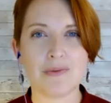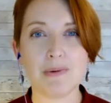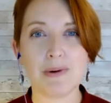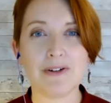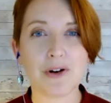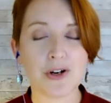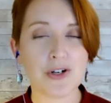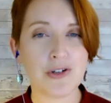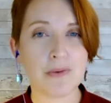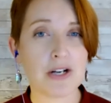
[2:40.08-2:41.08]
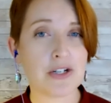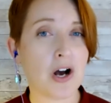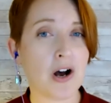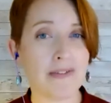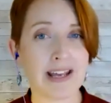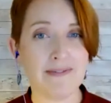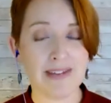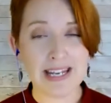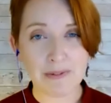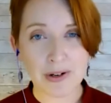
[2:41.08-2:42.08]
We want to encourage you to watch all the
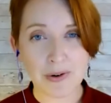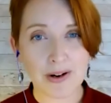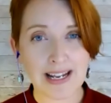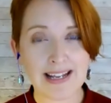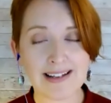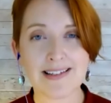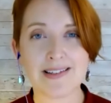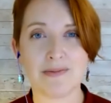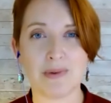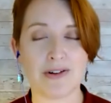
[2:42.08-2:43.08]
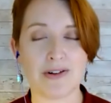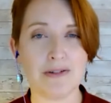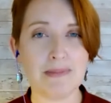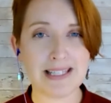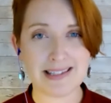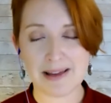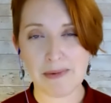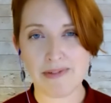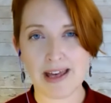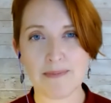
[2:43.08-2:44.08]
Convening recordings, whether you missed some
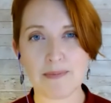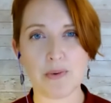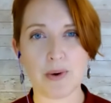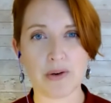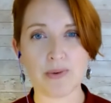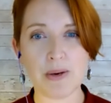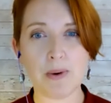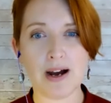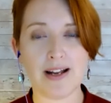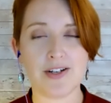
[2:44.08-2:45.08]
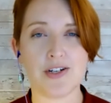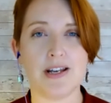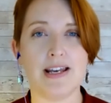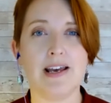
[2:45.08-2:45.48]
of them or you want to rewatch.